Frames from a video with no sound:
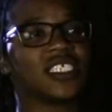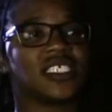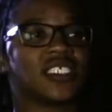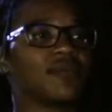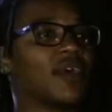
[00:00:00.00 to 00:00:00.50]

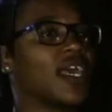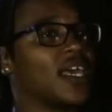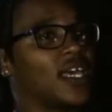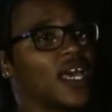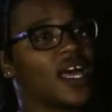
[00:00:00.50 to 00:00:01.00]
It's just,
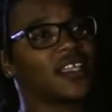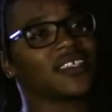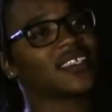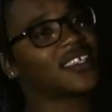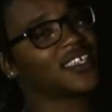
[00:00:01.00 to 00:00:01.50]
man,
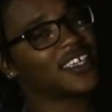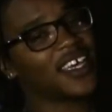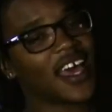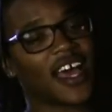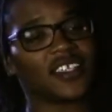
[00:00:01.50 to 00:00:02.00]

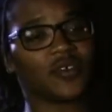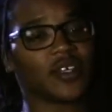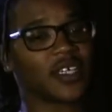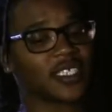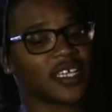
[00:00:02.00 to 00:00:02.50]
I do
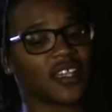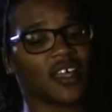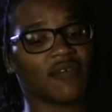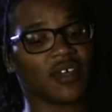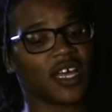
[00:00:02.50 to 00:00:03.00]
it because I love it.